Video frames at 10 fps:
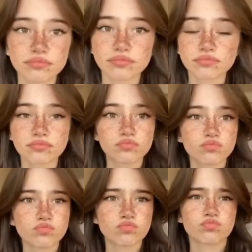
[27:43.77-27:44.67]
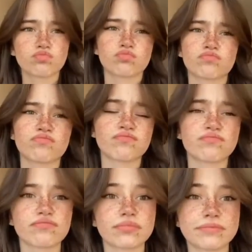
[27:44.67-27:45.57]
to have another day.
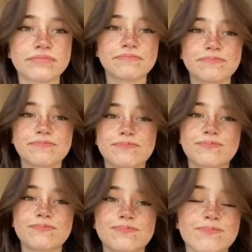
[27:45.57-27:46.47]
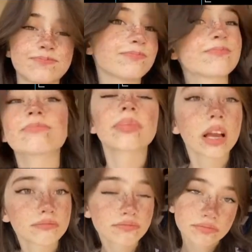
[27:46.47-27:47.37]
Uh, I am I am
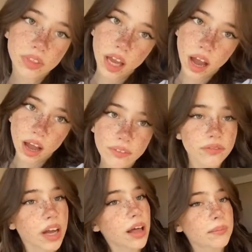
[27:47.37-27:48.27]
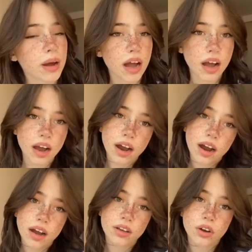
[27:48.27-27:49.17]
not. Uh,
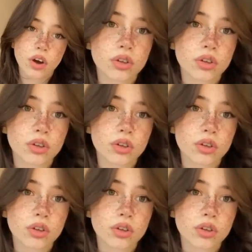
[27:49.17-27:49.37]
I'll say